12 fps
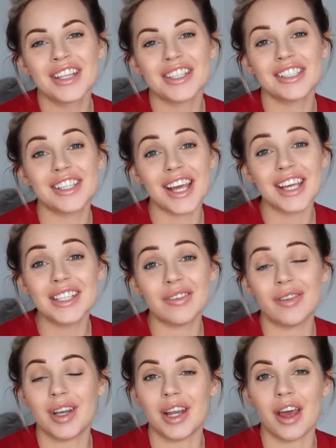Today's
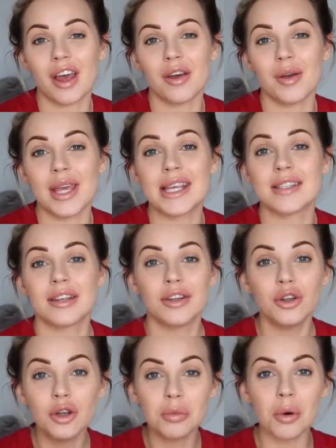video is the
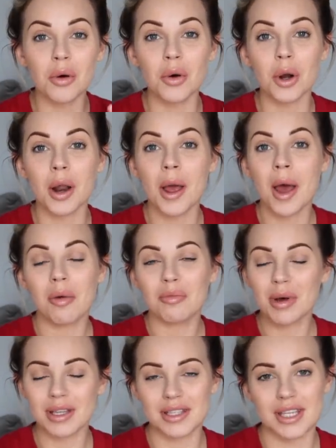newborn
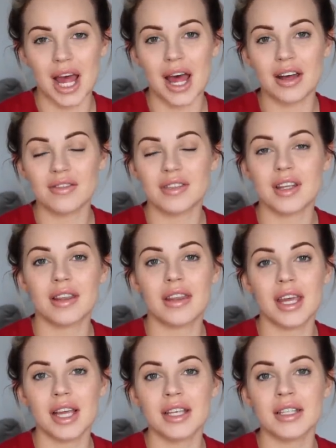must-haves,
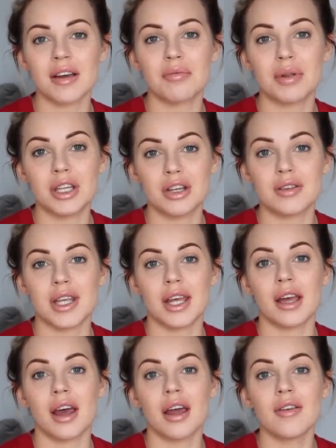things I've been
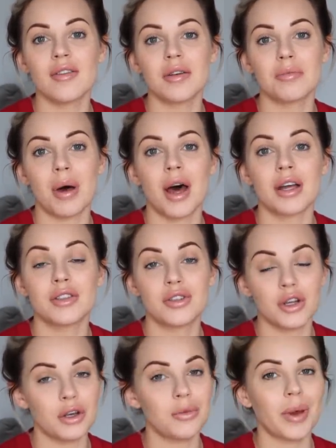using over the past
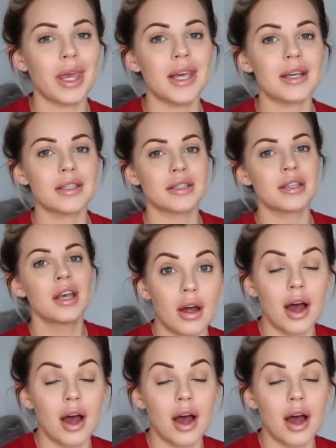2 weeks.